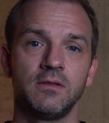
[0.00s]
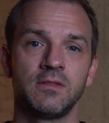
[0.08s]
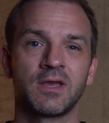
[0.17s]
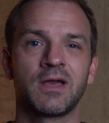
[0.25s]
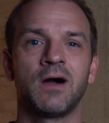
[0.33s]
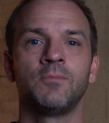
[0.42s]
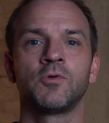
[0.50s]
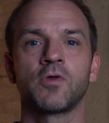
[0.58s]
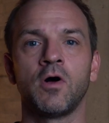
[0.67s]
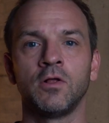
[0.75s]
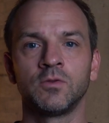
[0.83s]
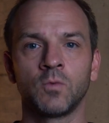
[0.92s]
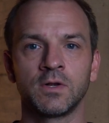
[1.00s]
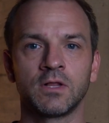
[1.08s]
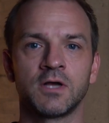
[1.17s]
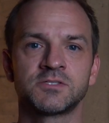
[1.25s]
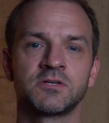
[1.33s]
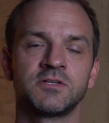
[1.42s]
that come with all-in-one
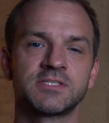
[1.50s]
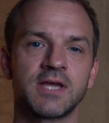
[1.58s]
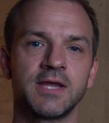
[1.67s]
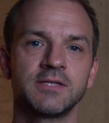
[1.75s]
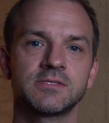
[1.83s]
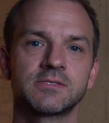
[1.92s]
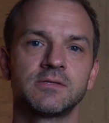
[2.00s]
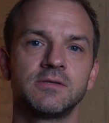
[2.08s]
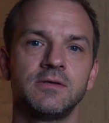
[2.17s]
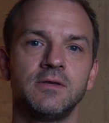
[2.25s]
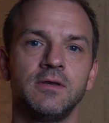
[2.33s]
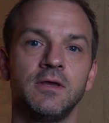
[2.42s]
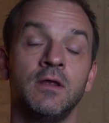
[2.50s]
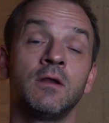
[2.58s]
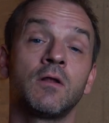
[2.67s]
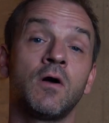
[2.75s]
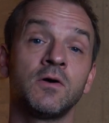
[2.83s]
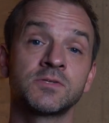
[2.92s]
cluster designs, and
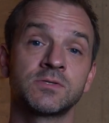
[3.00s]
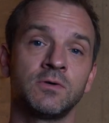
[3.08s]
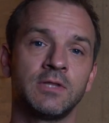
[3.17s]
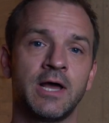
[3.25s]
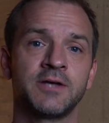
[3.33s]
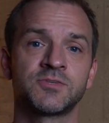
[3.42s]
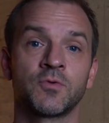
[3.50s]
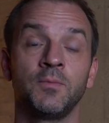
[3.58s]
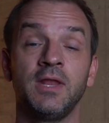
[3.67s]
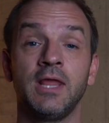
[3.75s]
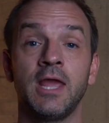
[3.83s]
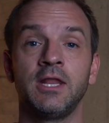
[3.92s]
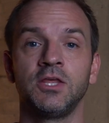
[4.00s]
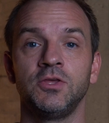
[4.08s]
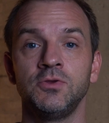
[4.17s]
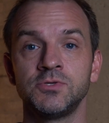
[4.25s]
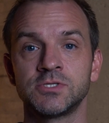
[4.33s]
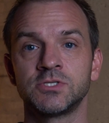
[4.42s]
it also allows for mediating
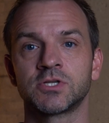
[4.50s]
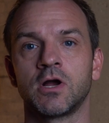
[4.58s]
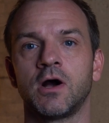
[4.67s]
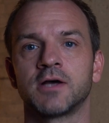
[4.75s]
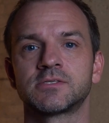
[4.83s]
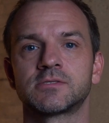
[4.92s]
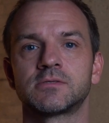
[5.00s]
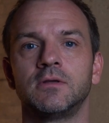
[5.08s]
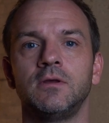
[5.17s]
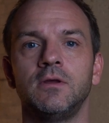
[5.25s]
usage costs